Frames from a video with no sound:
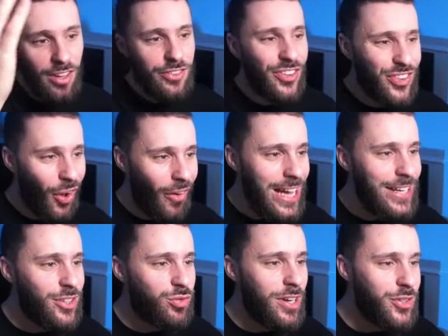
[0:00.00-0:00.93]
The
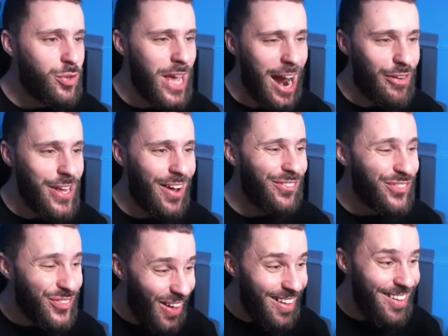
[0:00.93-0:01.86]
doy, just Rescue Carrier.
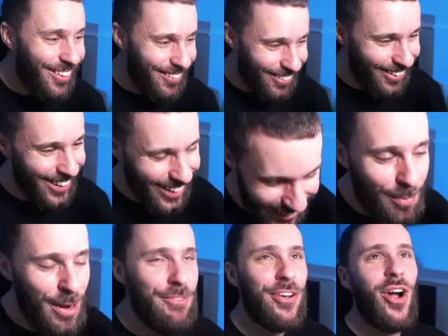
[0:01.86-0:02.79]
Duh.
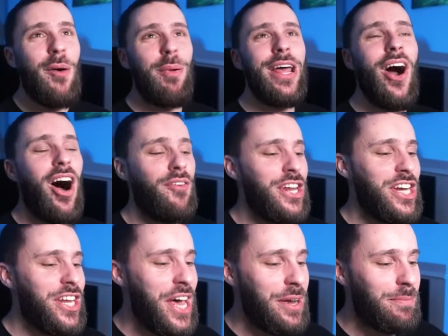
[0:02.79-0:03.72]
Completely forgot I play Arven
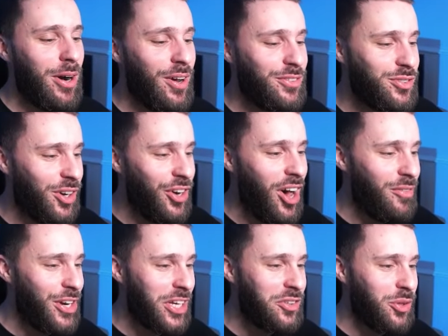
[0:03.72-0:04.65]
in the deck, bro. I've just got an
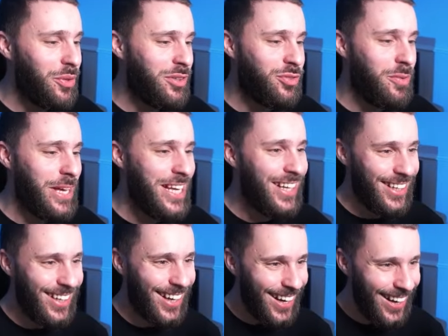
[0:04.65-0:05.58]
Arven that could do this for me.
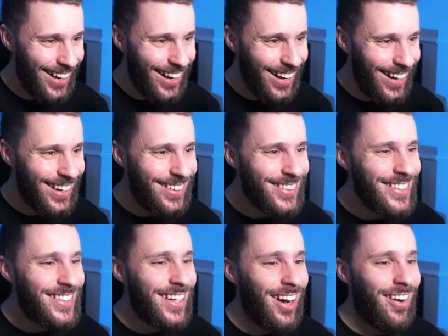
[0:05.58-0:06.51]

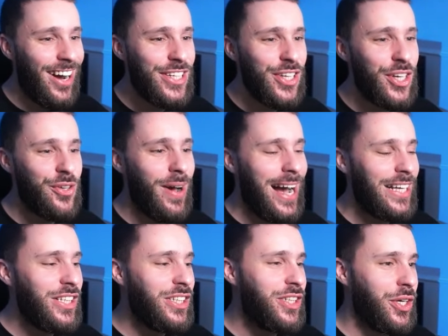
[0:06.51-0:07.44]
All right, you
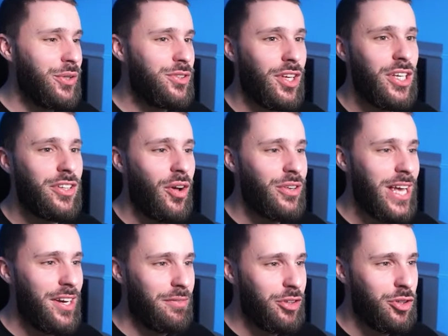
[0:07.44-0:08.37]
and you, so you don't
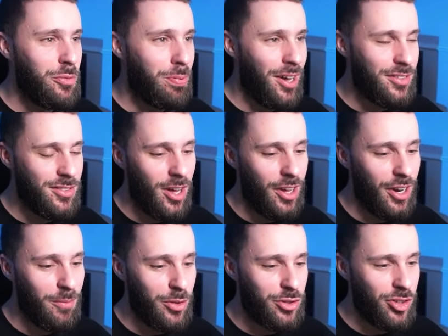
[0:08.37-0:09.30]
get another 2 prize turn.
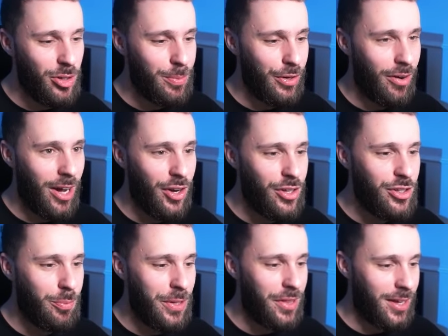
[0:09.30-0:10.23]
I'm not stupid, all right? I know
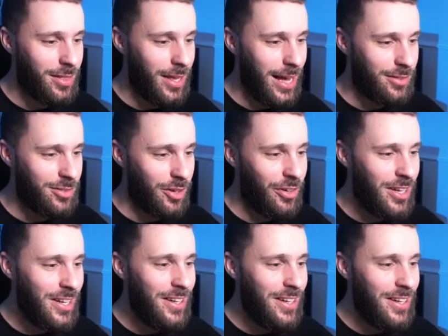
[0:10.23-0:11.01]
you can win like that. So